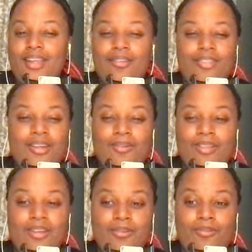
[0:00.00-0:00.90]

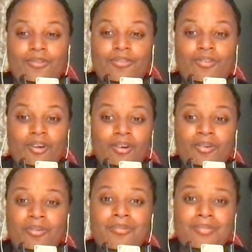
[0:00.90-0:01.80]
Thank you
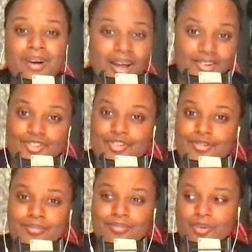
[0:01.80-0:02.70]
so much
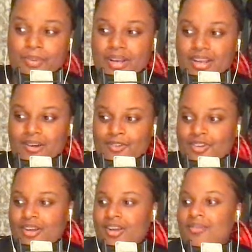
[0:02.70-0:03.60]
for being here
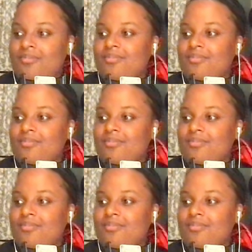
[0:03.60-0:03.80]
tonight.